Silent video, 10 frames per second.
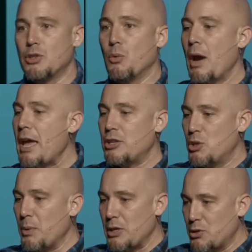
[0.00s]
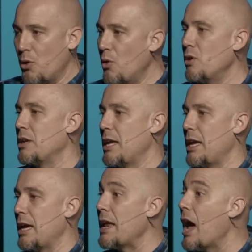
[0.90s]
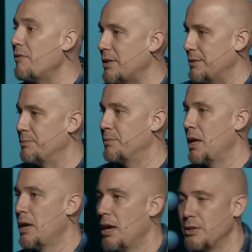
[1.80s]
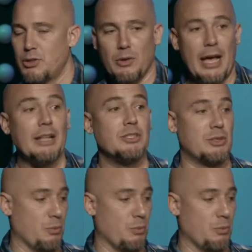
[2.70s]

the way to eternity in heaven. And so that's